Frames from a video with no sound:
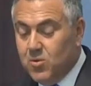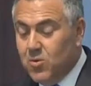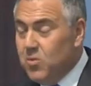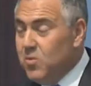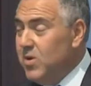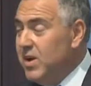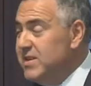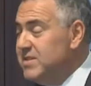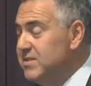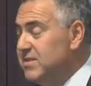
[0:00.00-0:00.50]

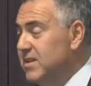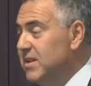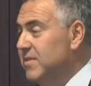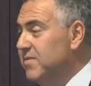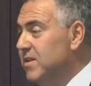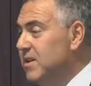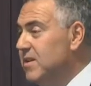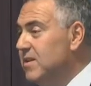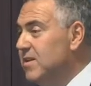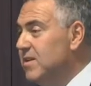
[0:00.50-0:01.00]
always
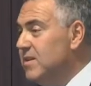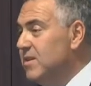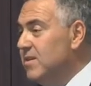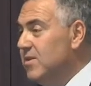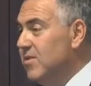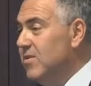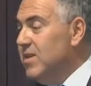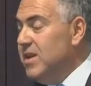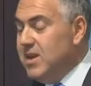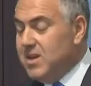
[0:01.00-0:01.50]
deliver
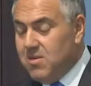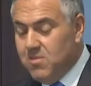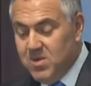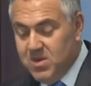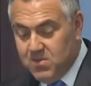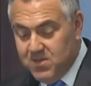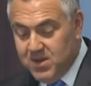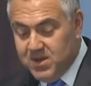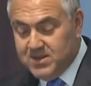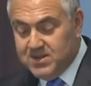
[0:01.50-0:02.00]
on their
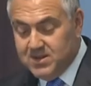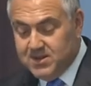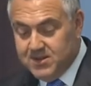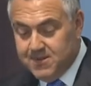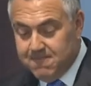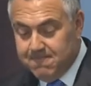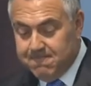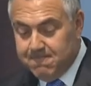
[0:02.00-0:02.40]
commitments.